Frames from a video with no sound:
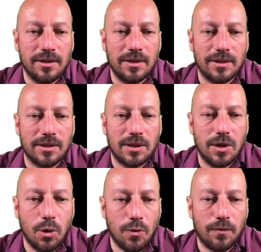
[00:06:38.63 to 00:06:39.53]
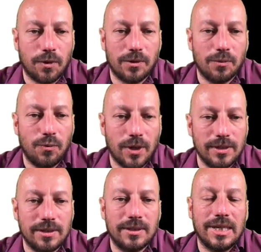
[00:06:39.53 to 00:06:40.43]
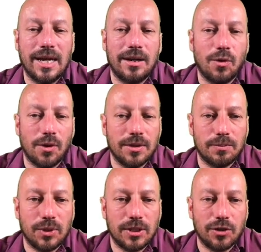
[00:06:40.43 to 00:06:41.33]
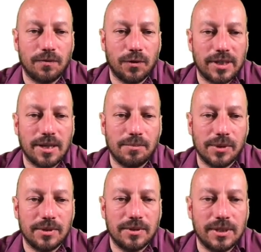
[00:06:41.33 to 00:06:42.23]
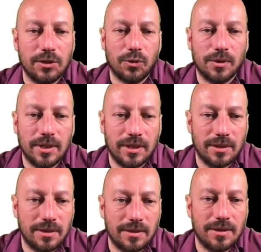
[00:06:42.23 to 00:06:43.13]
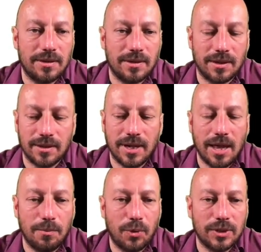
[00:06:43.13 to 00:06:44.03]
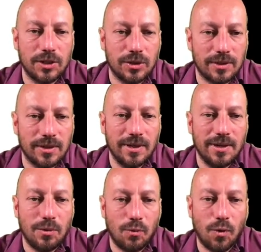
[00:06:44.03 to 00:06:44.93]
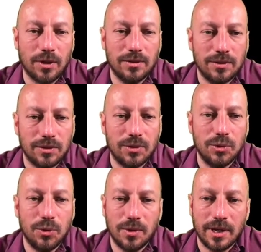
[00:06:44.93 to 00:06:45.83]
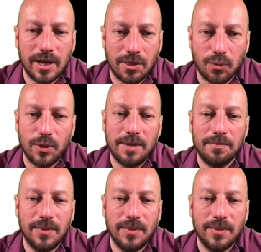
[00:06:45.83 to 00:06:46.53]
O for ones, I call this position, for example, 0, and the other positions 1, 2, and 3.